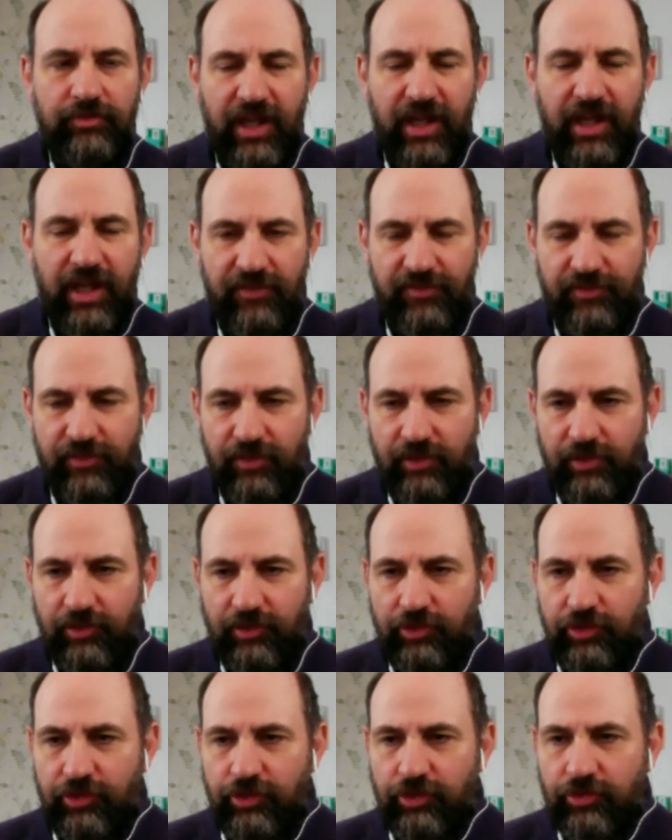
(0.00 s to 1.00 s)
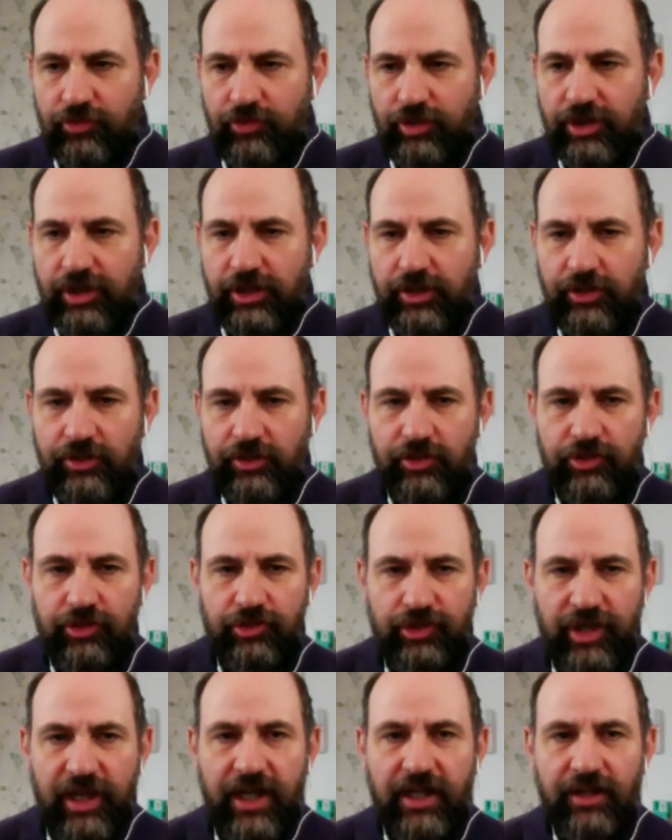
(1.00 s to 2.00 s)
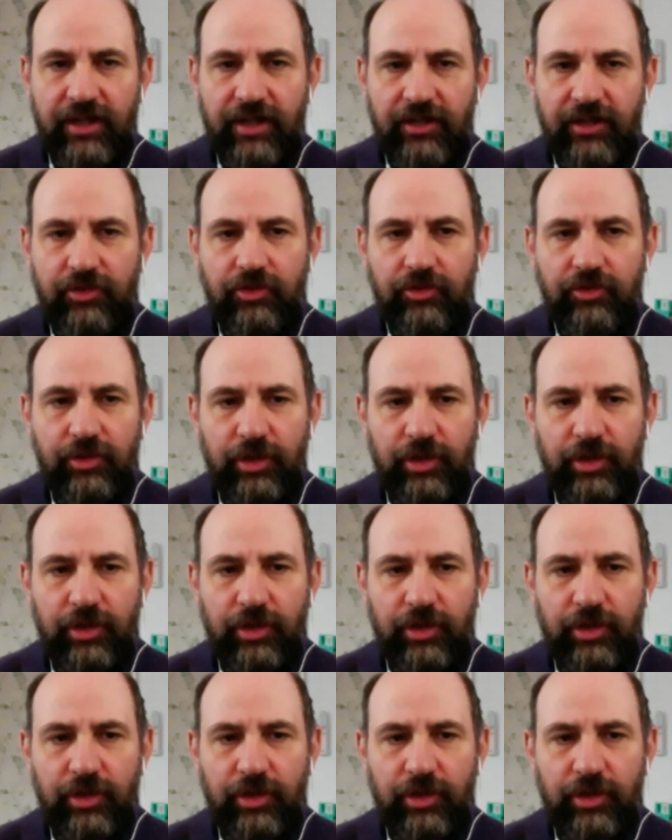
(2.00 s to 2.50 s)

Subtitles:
effort to really understand